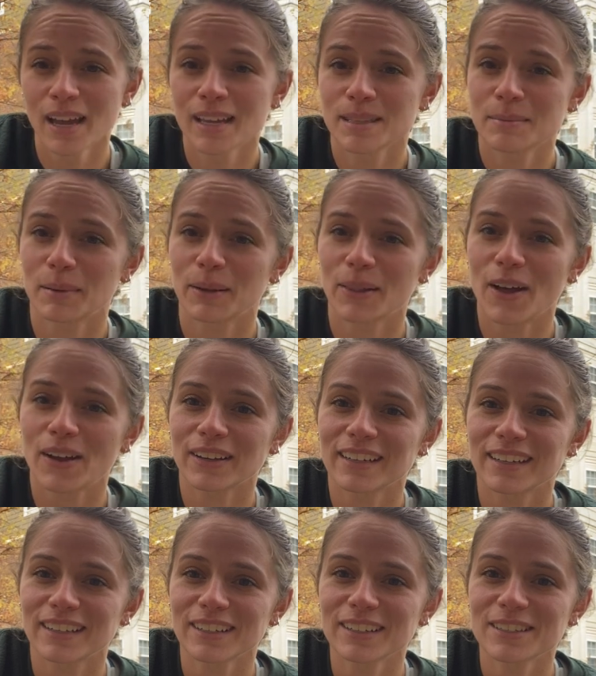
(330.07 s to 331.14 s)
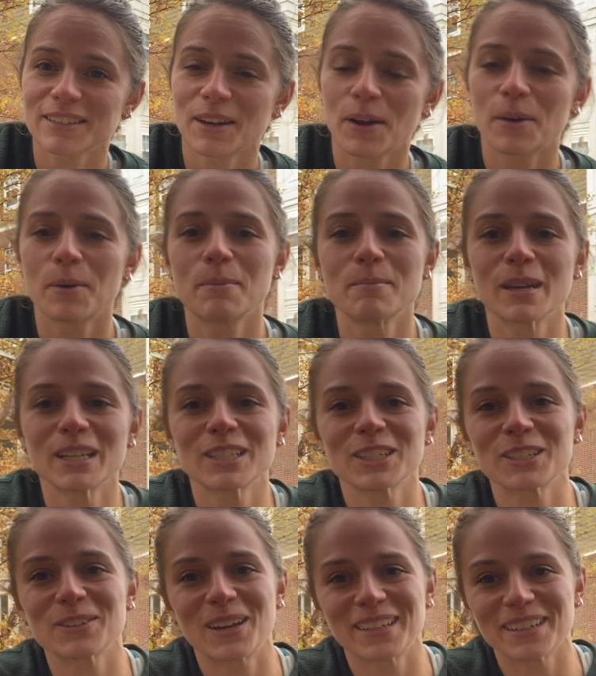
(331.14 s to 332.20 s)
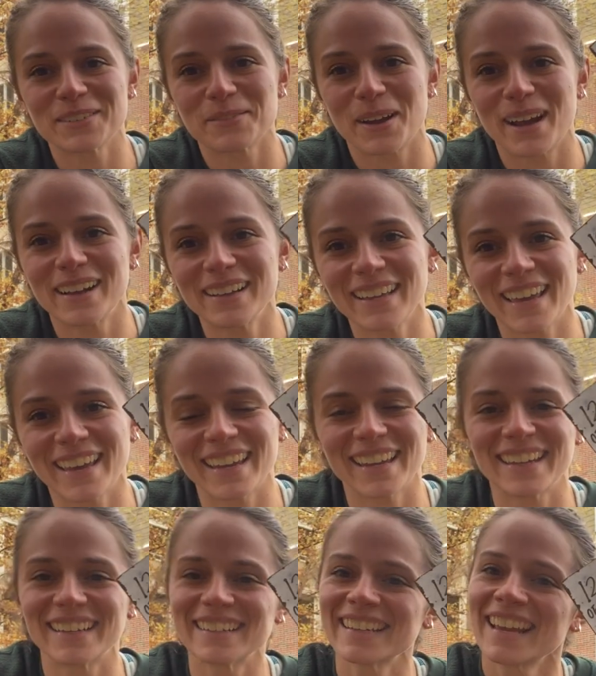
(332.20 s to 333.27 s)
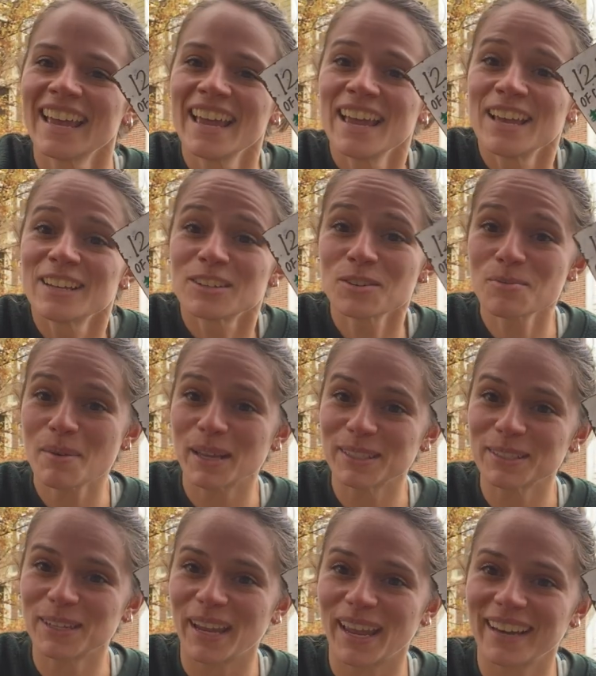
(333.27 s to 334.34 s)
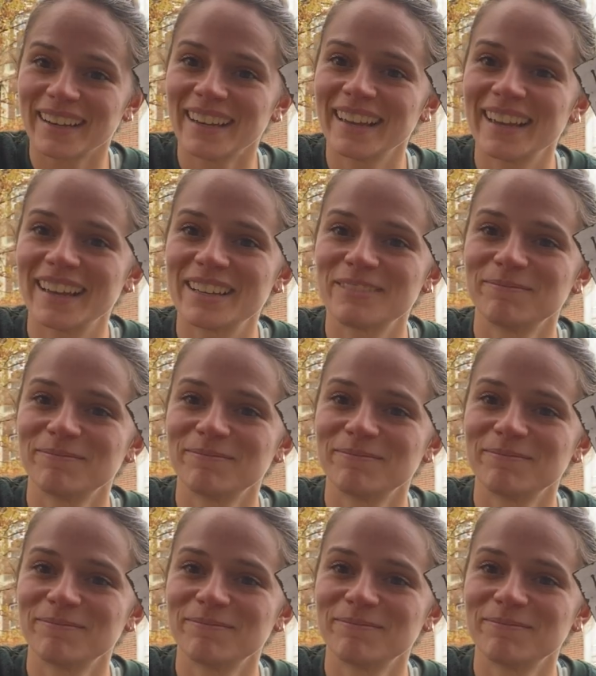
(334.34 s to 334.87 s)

It's been a long year, so make sure you end it well and do the best you can.